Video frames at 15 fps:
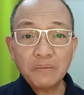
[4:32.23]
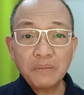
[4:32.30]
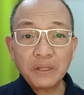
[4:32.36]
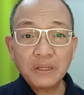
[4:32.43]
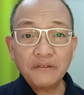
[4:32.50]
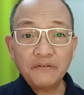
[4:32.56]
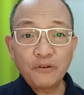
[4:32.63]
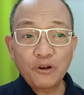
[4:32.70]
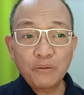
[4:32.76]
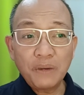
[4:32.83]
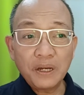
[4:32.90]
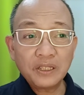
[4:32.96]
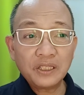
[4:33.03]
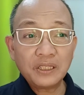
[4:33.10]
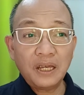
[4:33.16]
but the
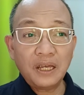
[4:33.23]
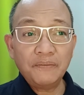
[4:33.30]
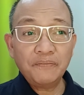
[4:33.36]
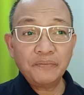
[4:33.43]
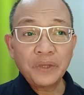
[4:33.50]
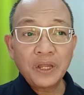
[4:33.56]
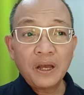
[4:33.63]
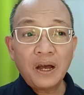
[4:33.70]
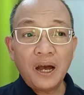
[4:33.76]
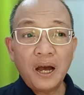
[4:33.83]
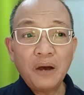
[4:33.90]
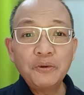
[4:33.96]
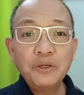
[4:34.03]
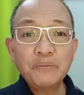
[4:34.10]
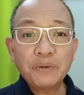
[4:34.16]
formats and
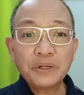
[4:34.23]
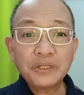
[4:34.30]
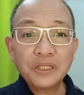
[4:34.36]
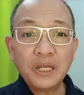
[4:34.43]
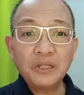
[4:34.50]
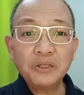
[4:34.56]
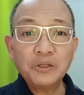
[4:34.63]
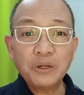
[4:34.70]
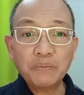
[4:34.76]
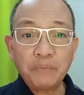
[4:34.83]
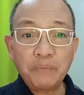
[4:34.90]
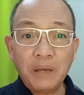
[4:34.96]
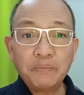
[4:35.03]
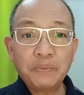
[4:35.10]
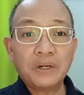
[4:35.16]
how you present your
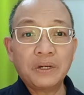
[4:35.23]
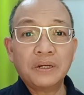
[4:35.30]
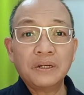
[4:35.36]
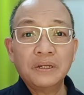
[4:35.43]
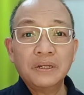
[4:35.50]
paper